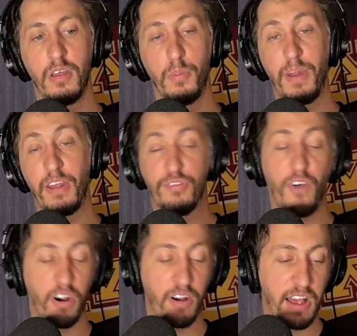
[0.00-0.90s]
But as
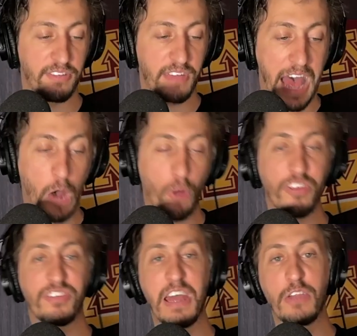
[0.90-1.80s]
far as how the
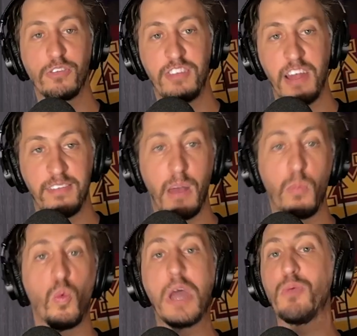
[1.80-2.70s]
schedule sets up
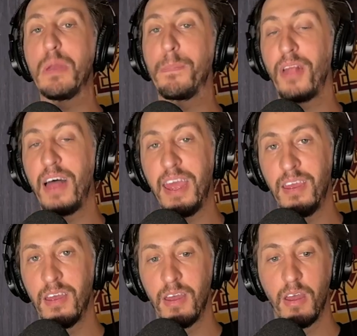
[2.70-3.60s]
when we play
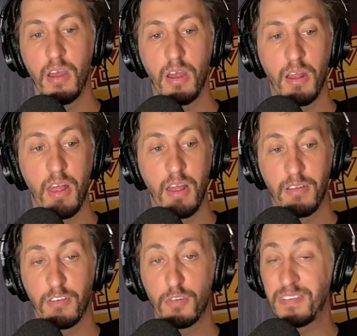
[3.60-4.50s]

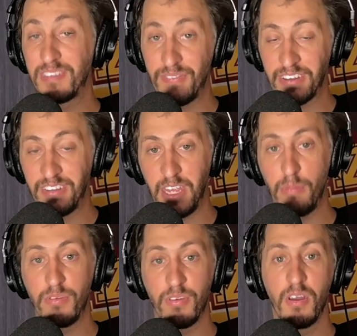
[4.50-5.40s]
specific
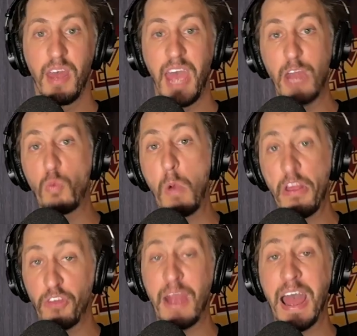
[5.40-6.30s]
teams and where
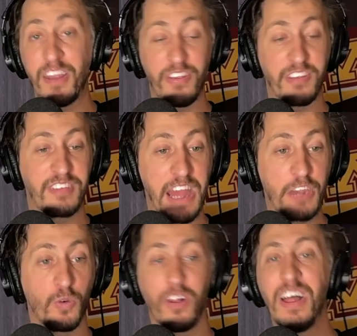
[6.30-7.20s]
they're at in the
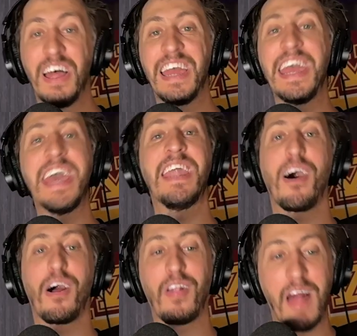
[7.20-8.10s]
schedule, it
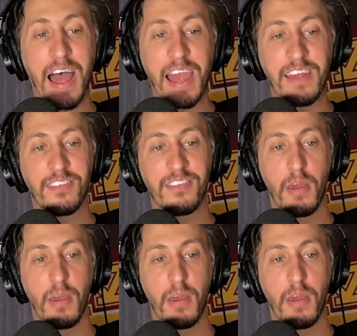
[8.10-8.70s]
aligns